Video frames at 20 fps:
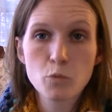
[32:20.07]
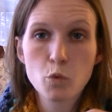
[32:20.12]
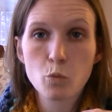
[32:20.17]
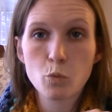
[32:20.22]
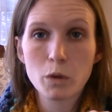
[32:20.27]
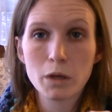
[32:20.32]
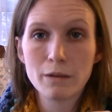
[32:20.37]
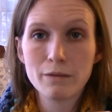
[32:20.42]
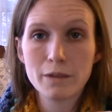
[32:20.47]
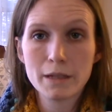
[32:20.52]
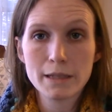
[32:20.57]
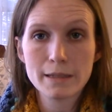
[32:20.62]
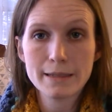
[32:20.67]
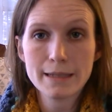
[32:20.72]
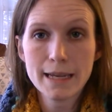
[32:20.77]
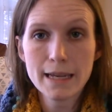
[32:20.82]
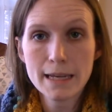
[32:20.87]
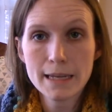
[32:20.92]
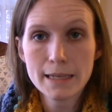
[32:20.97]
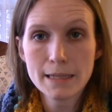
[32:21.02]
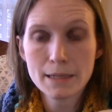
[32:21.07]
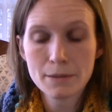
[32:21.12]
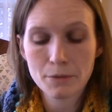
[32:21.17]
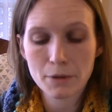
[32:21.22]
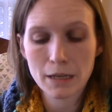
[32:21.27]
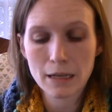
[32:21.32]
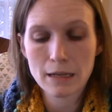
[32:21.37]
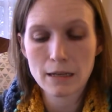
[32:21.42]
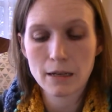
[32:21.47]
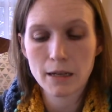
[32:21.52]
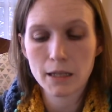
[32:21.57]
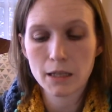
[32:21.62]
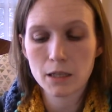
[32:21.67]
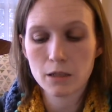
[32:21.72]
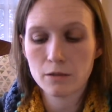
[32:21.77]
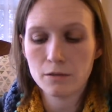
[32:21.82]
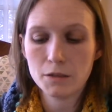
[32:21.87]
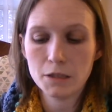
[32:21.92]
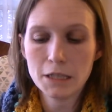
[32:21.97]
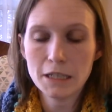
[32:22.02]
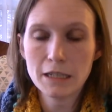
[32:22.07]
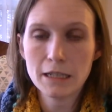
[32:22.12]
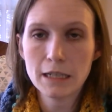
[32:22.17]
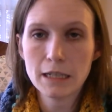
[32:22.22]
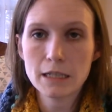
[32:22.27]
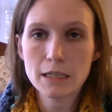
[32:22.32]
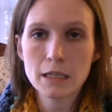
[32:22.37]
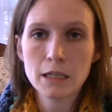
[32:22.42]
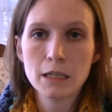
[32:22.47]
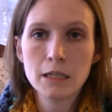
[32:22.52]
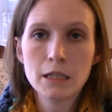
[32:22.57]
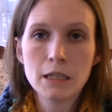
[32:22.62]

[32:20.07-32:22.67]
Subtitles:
one of these days when I can get there for knit night